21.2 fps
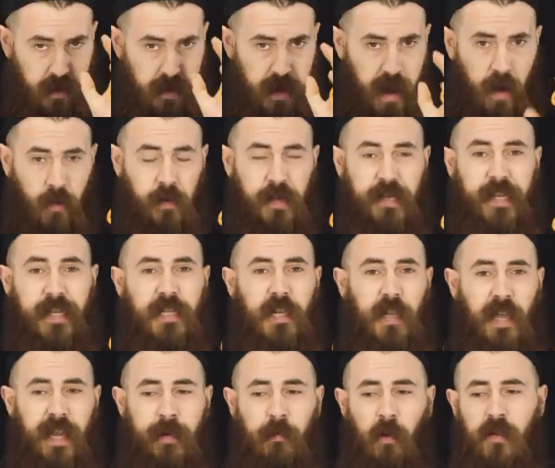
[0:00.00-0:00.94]
Now,
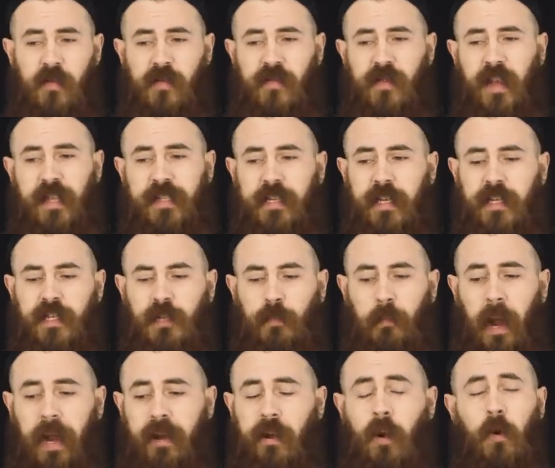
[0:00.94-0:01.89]
disclaimer, this is
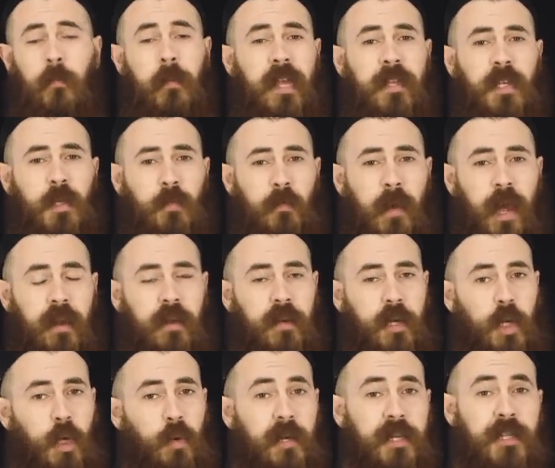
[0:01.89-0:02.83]
by no means meant
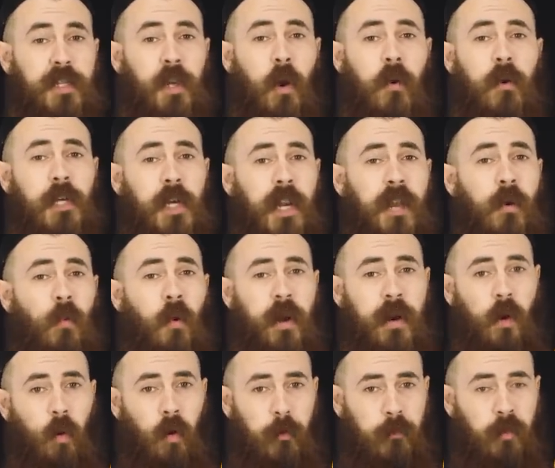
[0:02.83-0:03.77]
to discourage
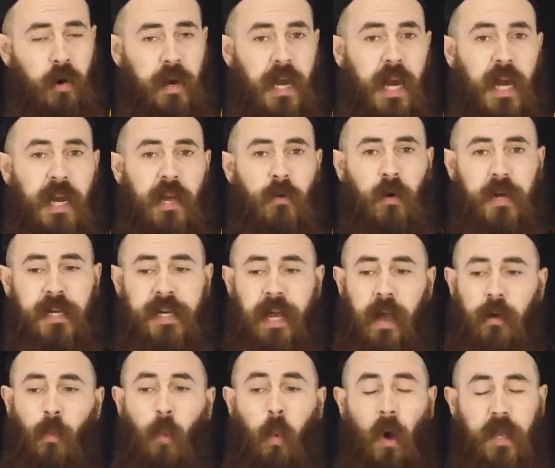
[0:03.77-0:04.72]
anyone or put anyone
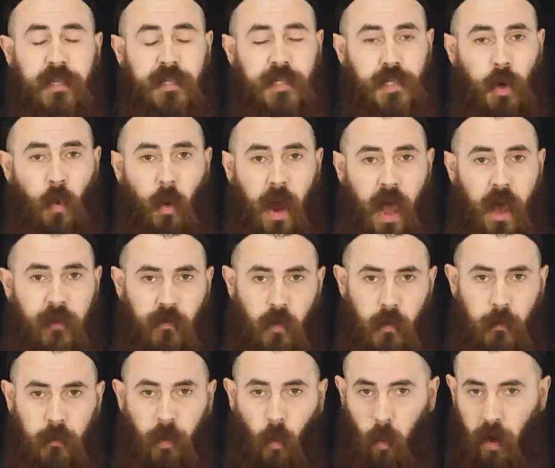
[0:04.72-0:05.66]
down whatsoever,
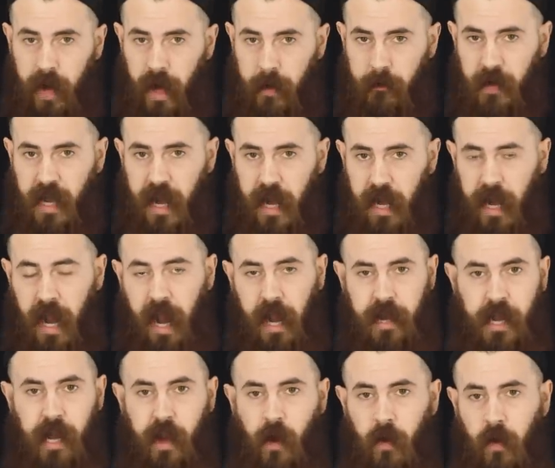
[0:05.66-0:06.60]
but what I'm getting
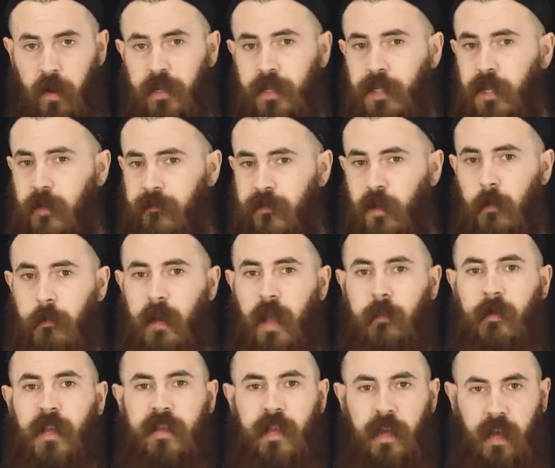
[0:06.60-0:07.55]
at here is if you're
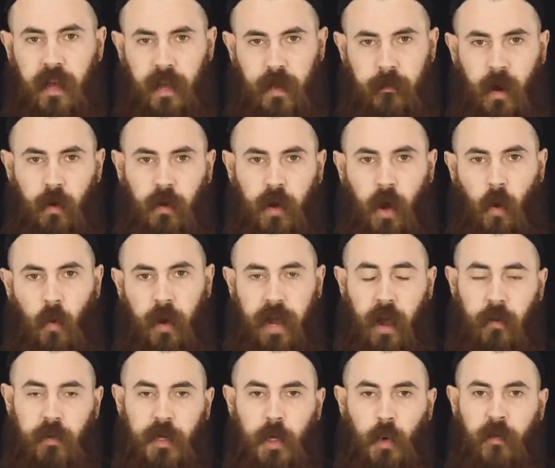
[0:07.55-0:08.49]
maybe thinking about
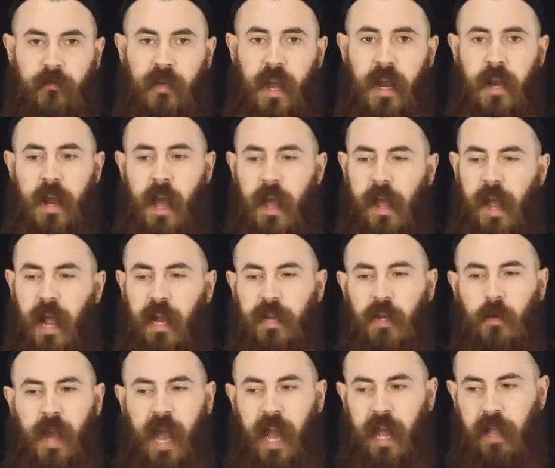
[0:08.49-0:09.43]
going out to an event and
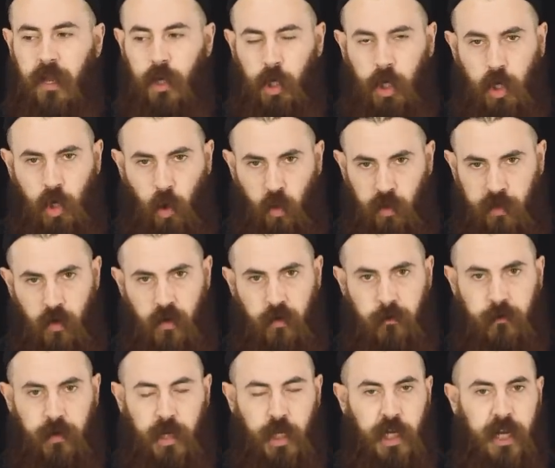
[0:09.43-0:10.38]
you can't shoulder a
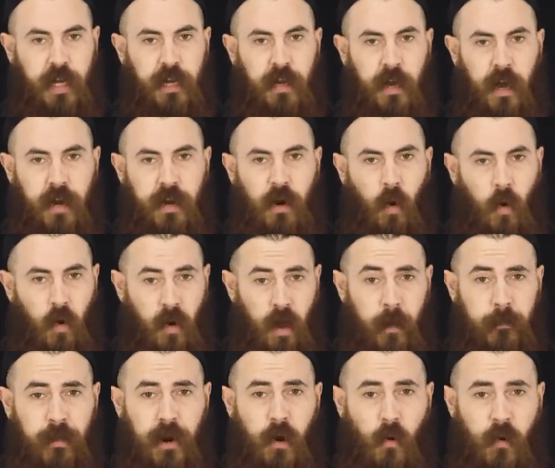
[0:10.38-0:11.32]
machine gun or
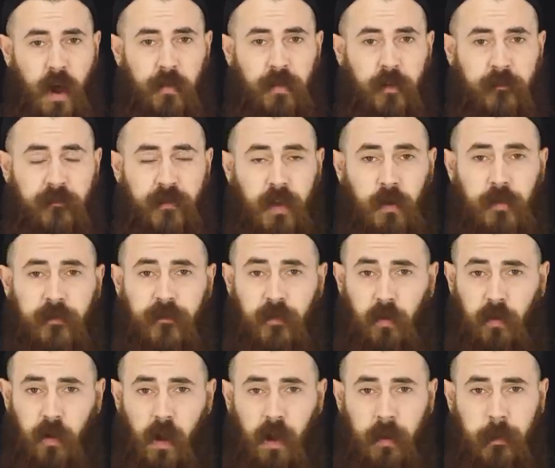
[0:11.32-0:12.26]
hump it around the field for
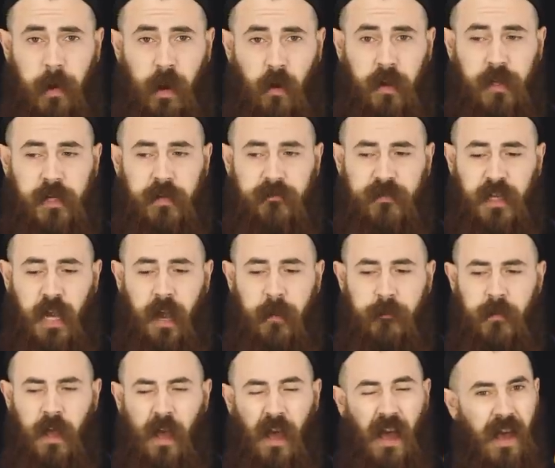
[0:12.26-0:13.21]
long periods of
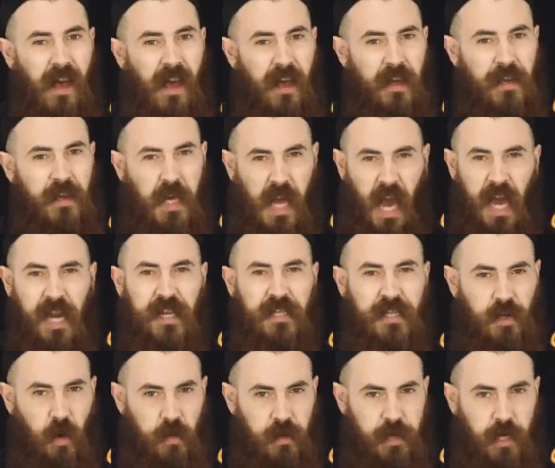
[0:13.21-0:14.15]
time, you kind of
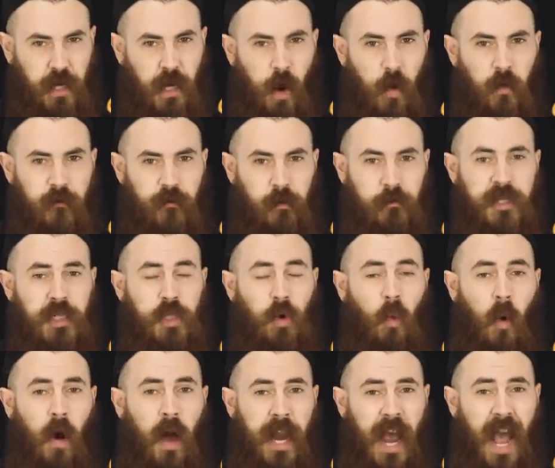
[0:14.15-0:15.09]
start to go from
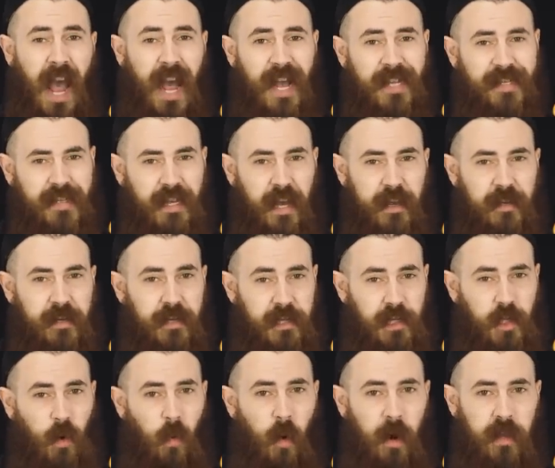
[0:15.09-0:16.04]
squad asset to
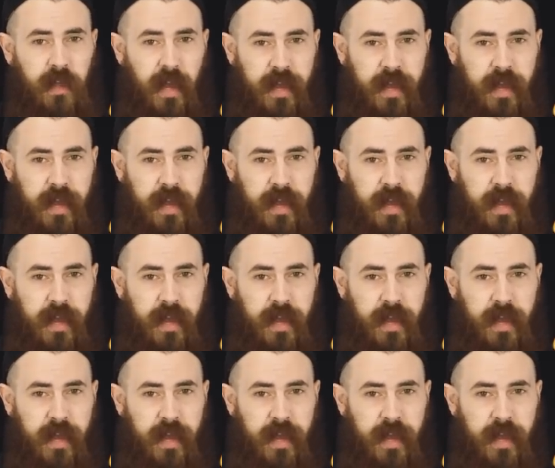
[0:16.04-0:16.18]
squad